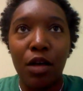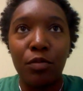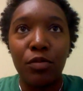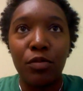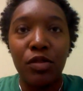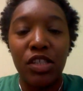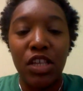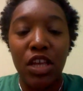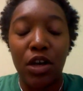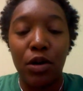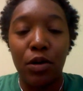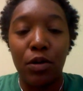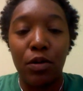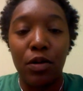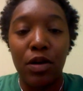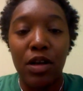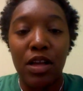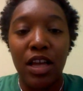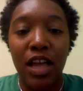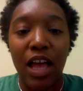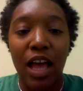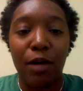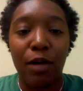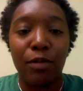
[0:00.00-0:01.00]
so
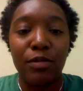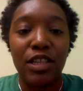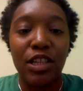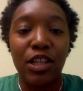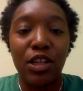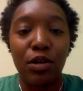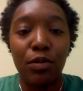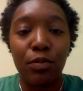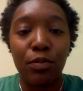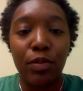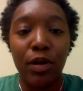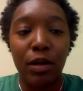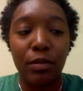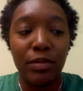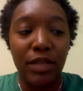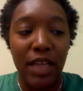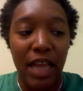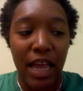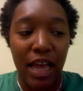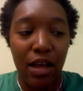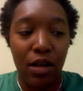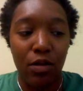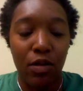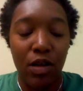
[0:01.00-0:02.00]
I was a little bummed
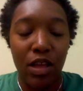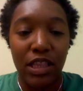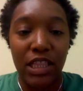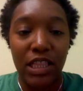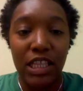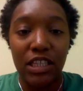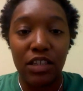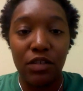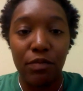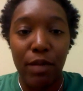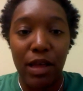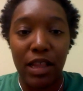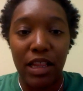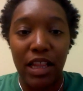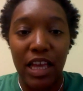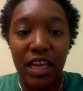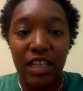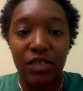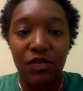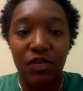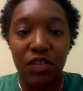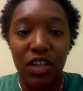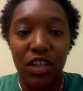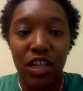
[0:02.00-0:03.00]
out at the end of my
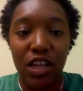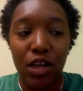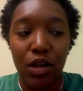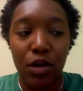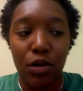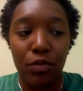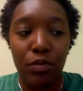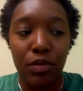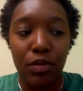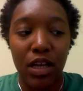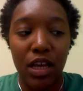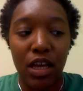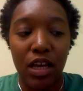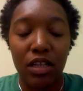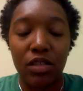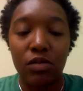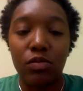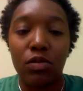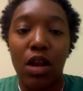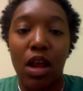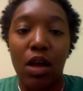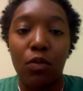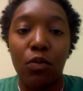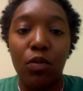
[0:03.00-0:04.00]
last video
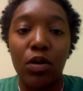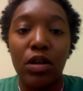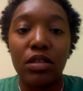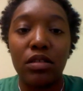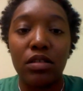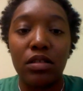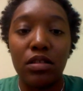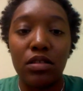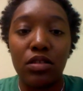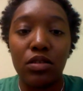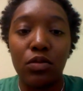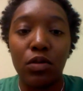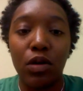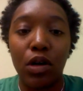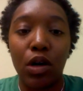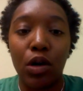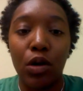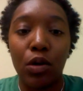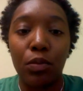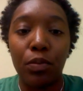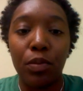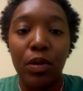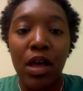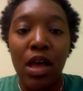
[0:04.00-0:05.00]
because when I went to New
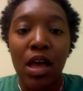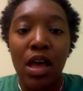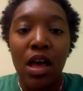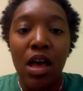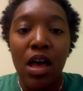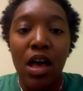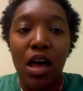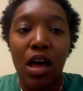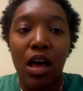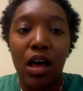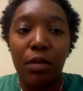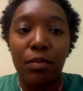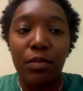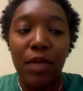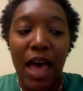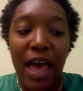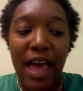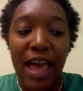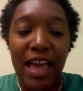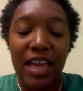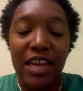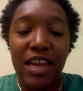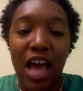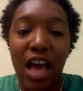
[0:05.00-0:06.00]
Hope, I
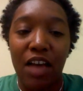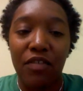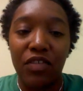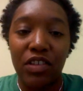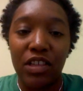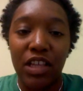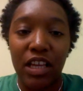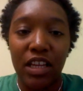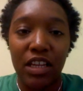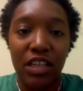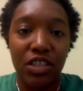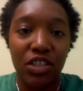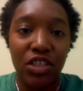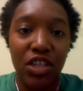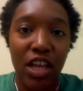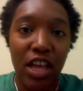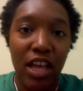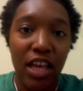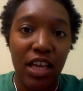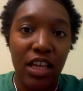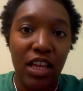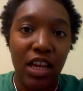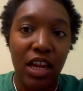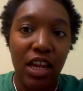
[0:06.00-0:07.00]
hadn't ovulated
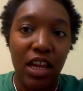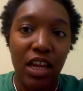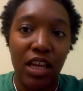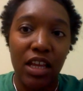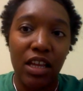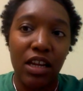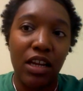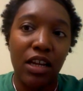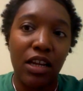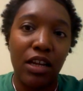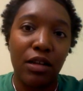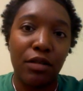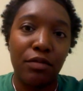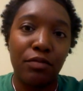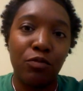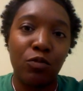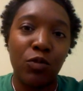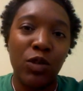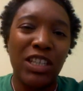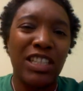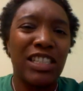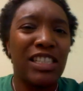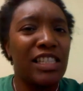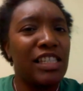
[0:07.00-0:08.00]
yet, and
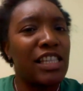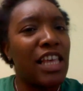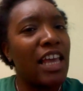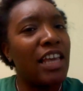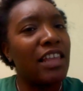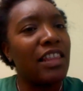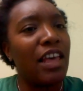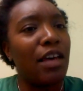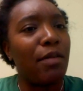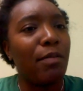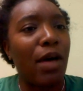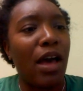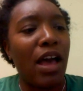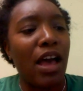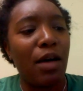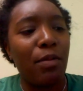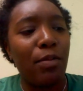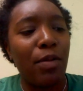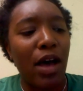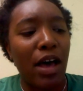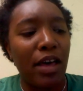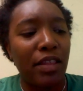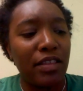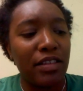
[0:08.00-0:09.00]
we can say that my
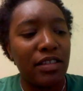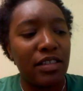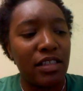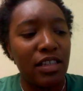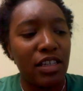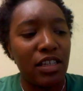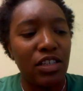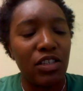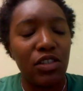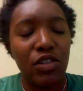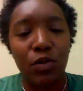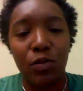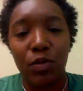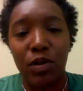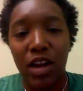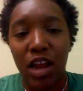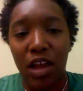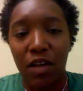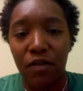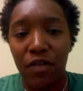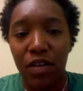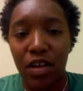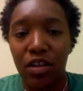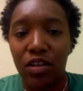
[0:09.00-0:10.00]
hypothesis or what
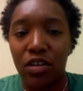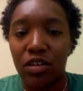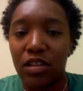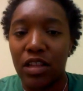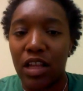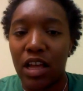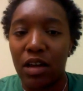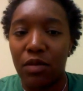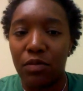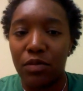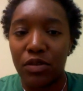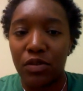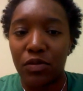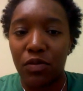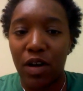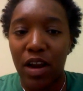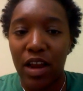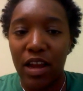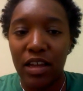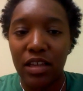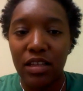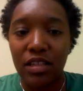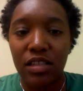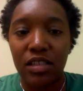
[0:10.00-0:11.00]
I found online was
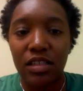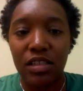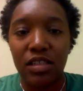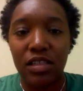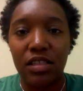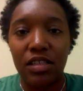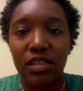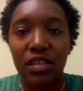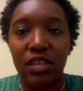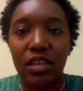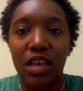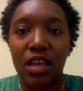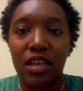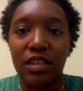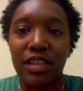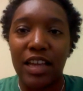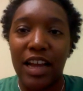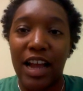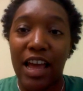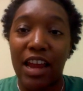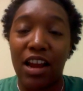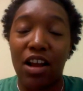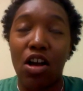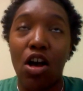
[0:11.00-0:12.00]
right because
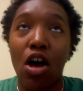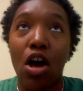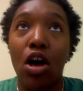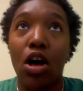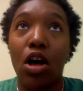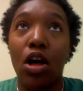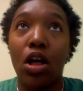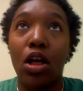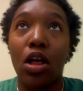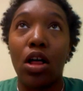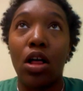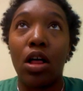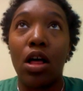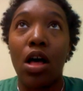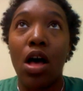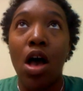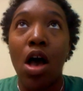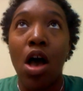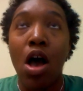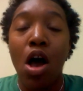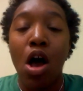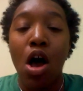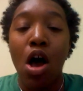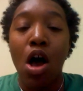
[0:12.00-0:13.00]
I got a call
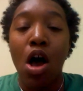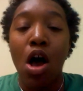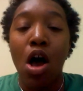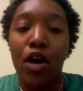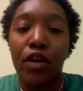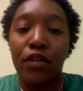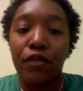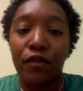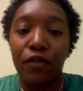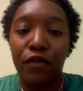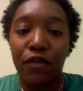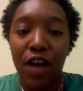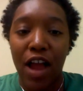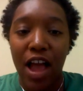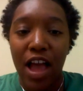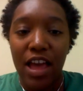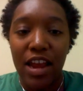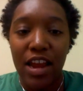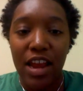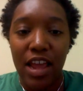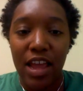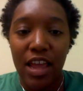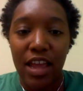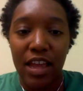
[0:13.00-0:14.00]
on
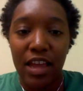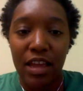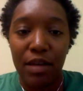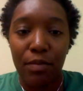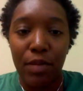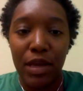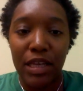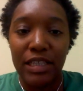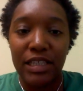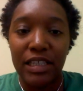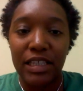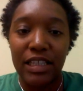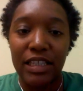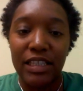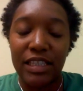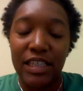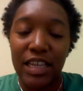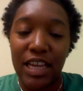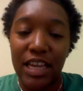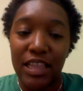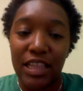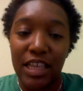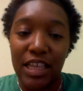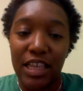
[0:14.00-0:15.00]
Friday basically
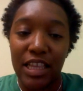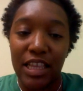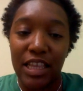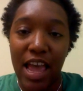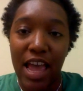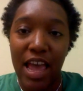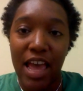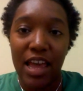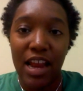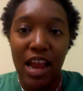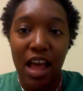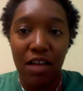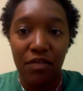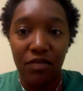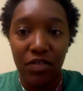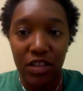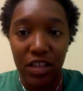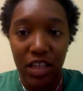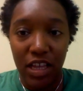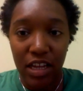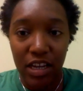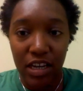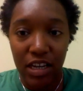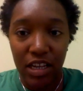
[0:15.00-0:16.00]
saying that I had
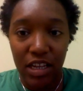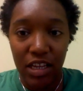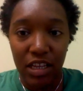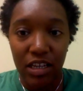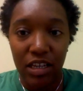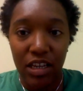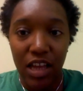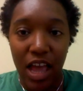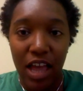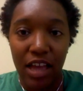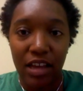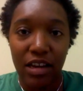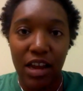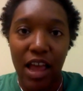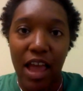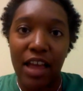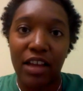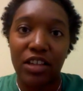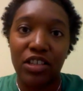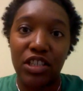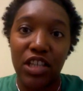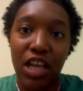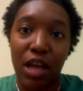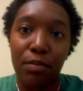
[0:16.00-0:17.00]
ovulated. I
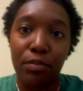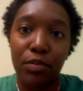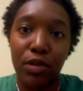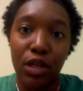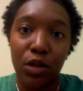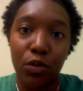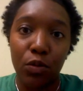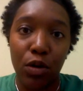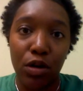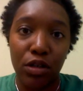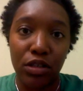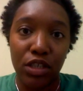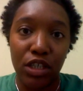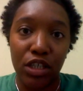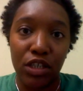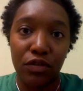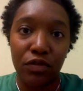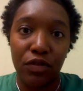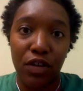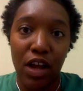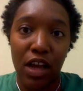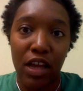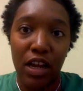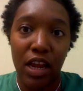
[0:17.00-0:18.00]
actually got blood work done
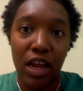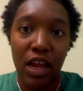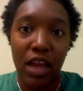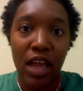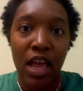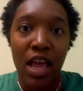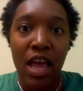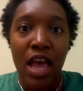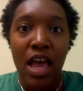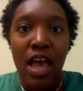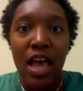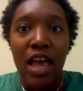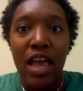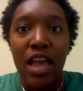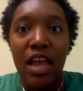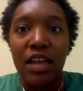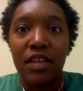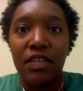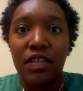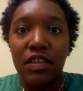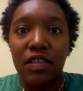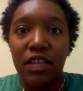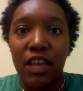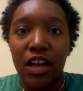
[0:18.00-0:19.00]
Friday,
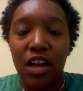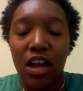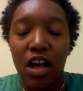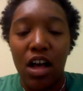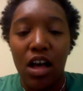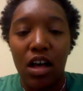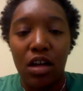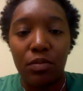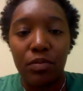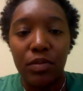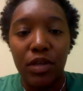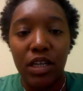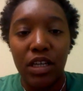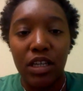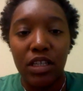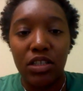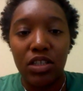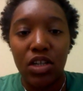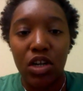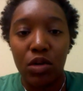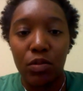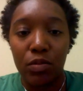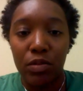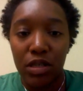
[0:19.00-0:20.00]
and then they called me and
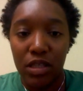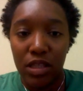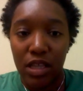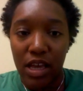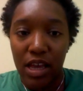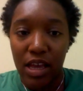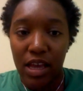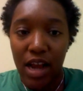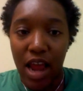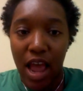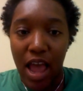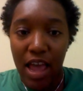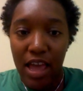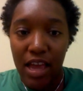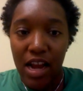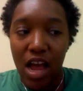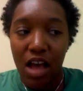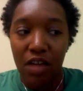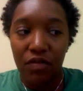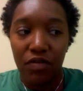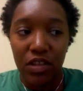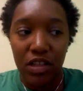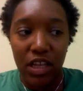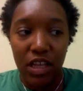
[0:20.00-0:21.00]
told me that I had
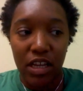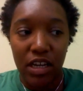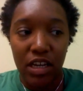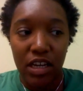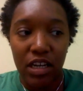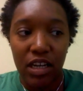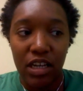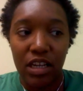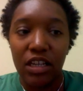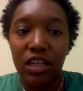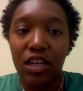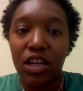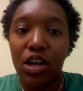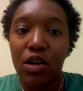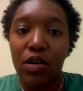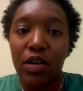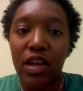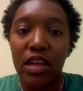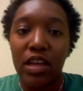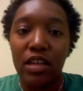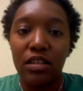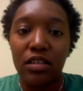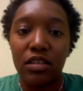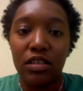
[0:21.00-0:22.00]
ovulated and to go
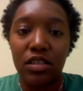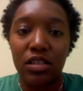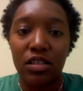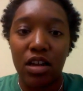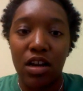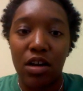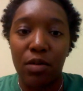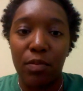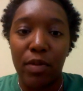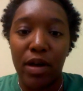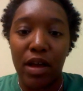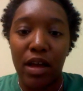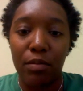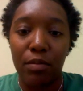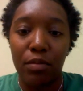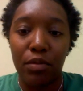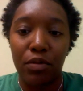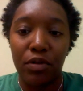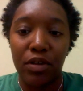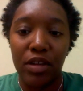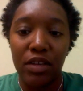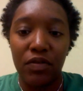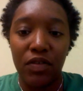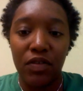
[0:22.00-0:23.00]
ahead and to start my
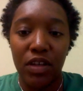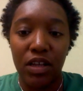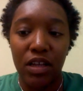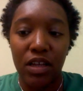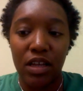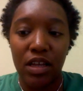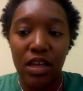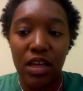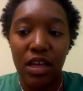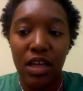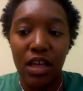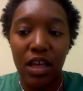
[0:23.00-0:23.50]
Beriva.